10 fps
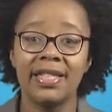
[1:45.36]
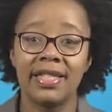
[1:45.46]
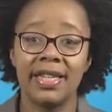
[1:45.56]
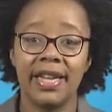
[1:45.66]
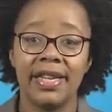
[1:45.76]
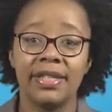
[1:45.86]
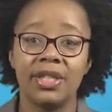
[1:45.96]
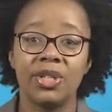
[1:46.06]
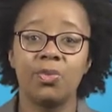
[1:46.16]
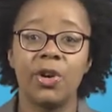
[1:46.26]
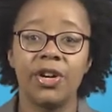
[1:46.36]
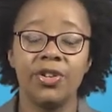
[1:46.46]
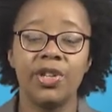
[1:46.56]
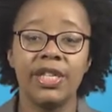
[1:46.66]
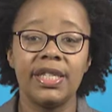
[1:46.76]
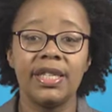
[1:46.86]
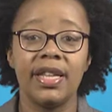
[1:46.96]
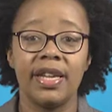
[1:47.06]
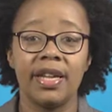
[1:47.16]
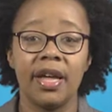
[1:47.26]
stage is where you need to
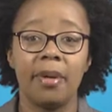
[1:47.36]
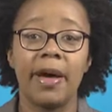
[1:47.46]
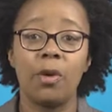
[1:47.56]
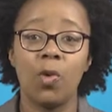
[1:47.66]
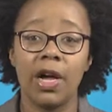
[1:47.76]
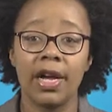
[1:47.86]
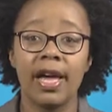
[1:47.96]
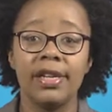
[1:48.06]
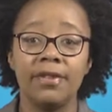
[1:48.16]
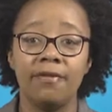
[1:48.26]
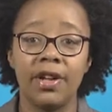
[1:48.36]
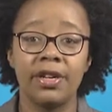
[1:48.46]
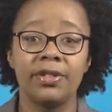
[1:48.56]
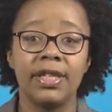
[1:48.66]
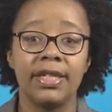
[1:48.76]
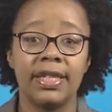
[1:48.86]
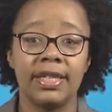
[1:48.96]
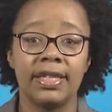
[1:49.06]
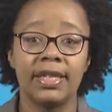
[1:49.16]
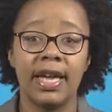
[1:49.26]
think about what kinds of funders
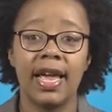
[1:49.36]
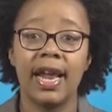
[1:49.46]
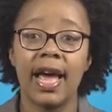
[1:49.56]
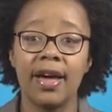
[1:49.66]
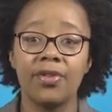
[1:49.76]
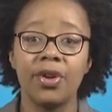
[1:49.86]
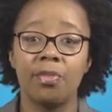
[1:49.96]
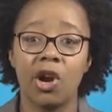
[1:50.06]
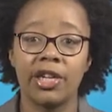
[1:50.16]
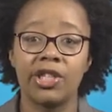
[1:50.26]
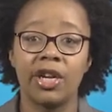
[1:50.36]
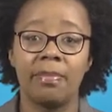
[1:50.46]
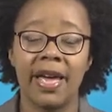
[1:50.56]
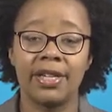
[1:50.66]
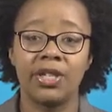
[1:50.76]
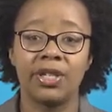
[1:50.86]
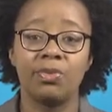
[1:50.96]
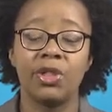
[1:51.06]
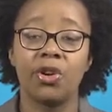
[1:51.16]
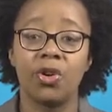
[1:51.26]
exist and how your project matches
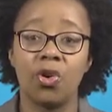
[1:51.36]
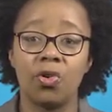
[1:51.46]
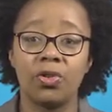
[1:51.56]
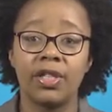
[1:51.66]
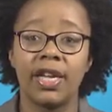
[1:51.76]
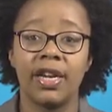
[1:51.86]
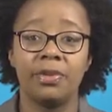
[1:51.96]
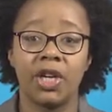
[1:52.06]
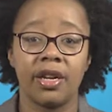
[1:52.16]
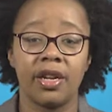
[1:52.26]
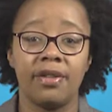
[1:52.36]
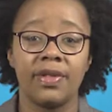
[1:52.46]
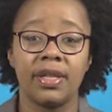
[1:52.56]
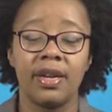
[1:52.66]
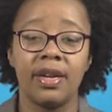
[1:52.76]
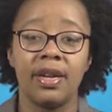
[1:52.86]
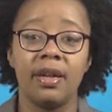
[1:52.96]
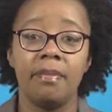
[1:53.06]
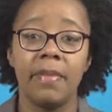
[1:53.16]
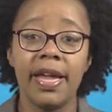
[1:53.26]
with their goals and objectives.
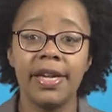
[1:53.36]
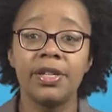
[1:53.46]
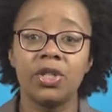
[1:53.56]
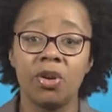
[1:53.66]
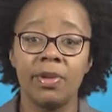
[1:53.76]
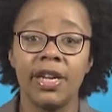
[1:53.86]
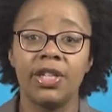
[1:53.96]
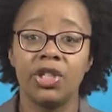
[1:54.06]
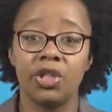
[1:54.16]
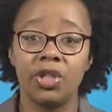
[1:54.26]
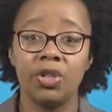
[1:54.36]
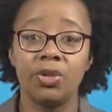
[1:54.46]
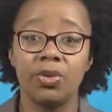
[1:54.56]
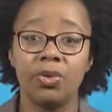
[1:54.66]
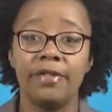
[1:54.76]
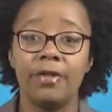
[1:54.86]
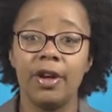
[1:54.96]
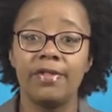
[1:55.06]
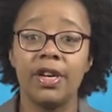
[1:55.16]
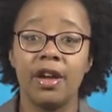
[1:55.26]
Make a determination too if you
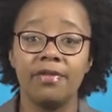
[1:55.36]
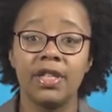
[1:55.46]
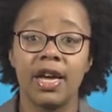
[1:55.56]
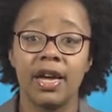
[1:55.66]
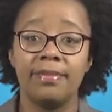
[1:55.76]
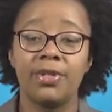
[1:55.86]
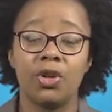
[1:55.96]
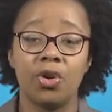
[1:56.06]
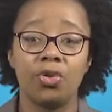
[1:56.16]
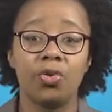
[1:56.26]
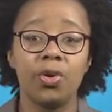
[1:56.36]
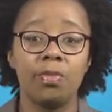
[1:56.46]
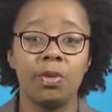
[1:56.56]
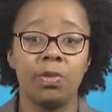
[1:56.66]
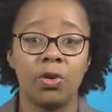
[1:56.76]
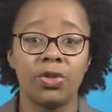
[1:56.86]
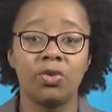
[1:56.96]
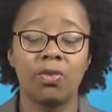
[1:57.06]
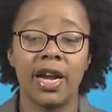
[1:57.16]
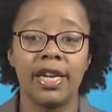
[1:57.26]
have enough time to go through a proposal
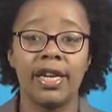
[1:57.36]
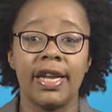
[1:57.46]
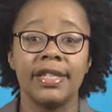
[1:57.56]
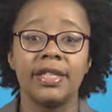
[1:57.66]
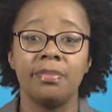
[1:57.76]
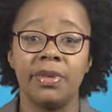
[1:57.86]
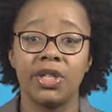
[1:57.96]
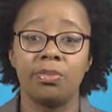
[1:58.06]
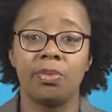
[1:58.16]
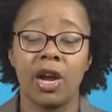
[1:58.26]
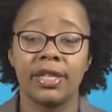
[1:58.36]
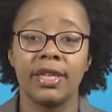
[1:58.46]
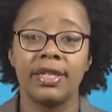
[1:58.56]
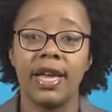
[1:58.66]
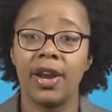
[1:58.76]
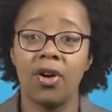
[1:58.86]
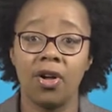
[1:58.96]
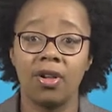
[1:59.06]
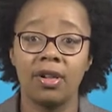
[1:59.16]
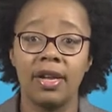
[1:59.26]
writing and submission process at
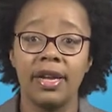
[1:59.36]
all,